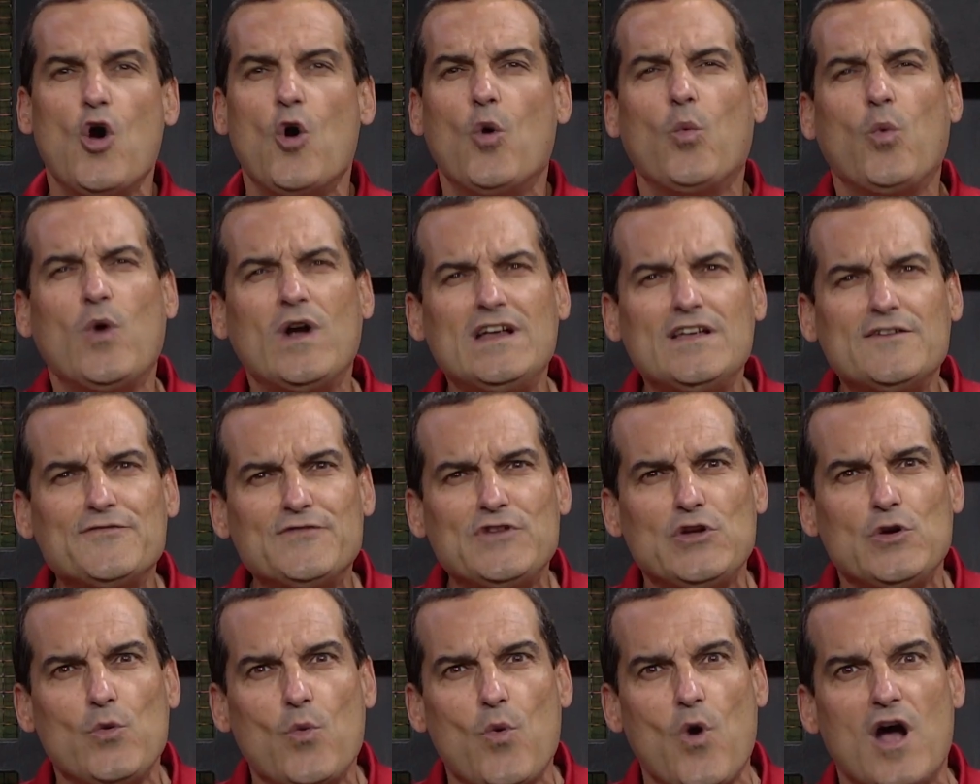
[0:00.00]
What if
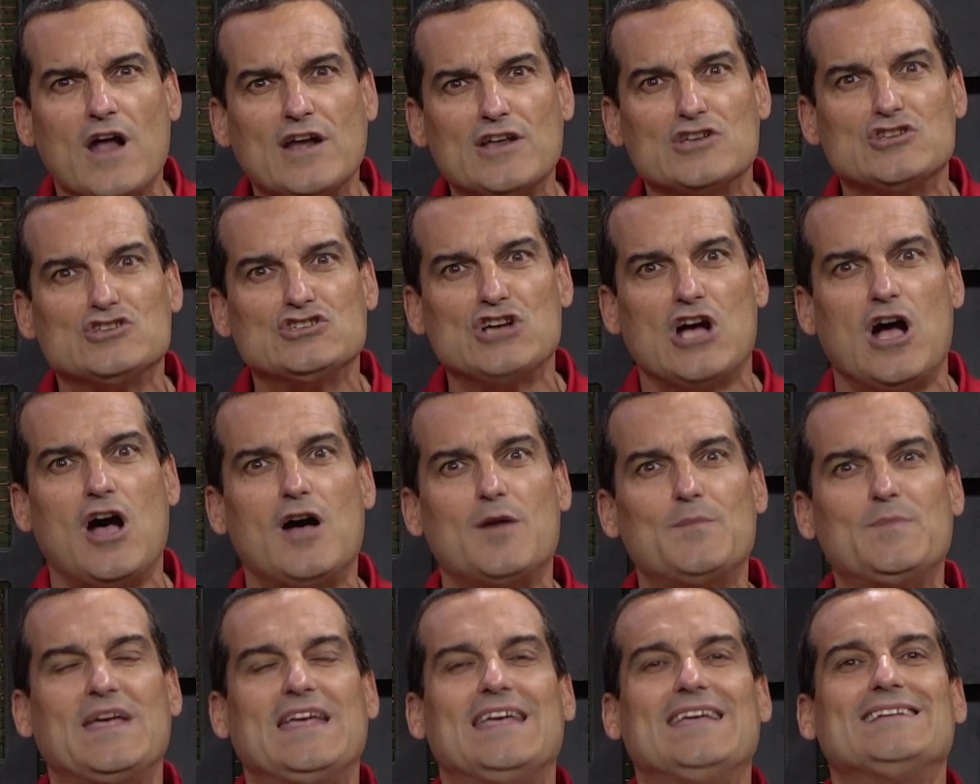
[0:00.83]
you want a
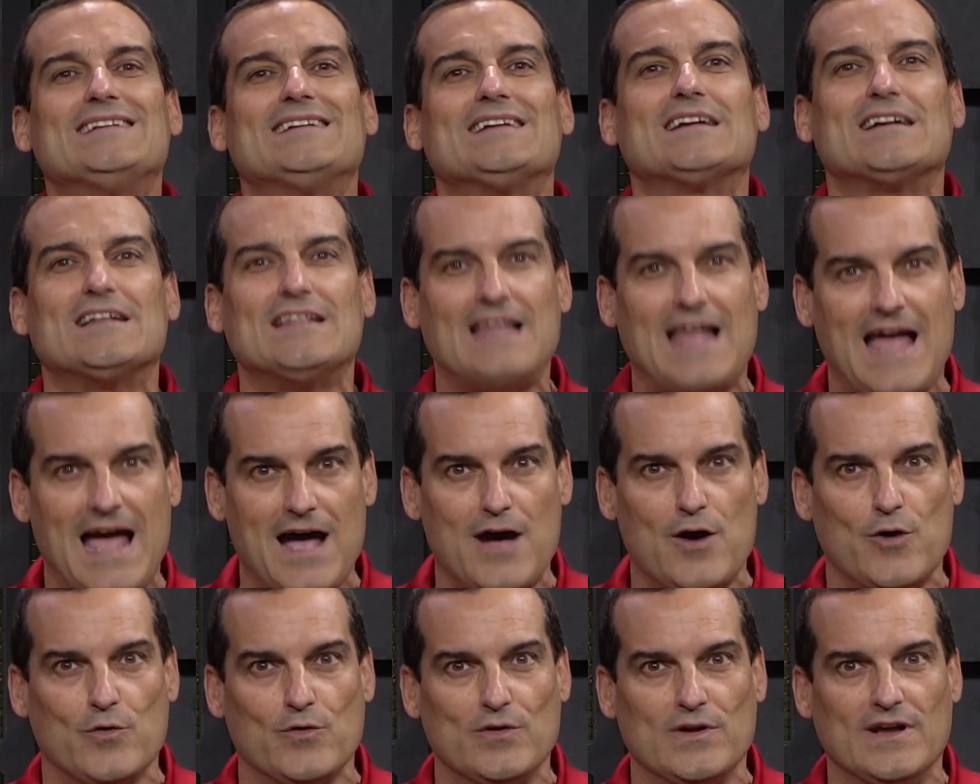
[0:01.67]
job in
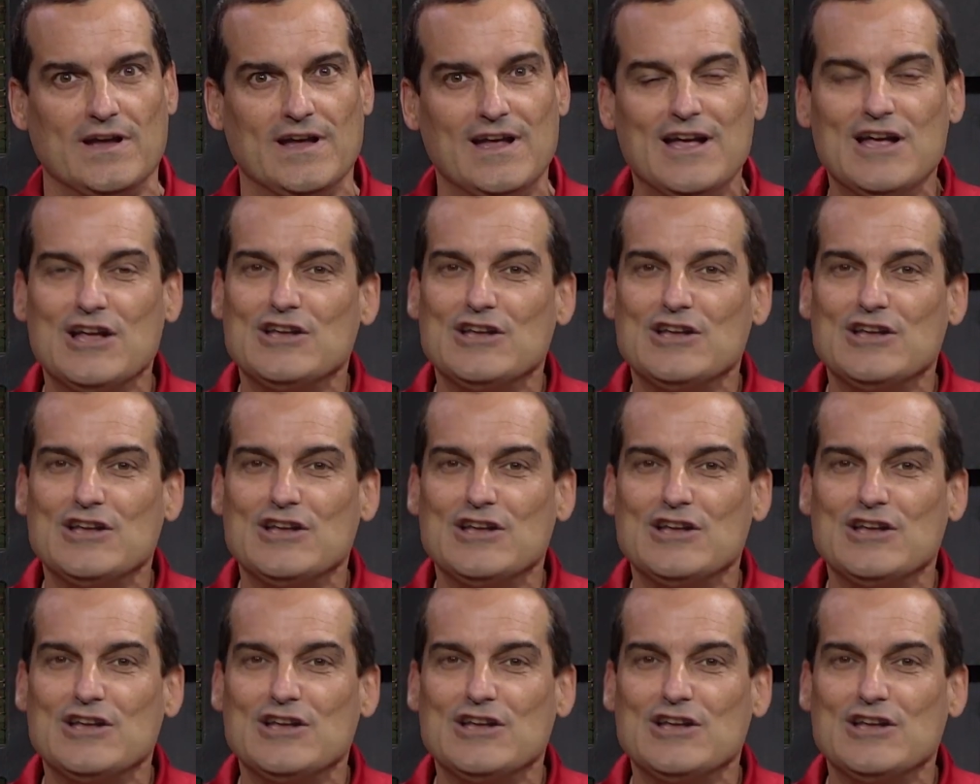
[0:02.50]
cloud?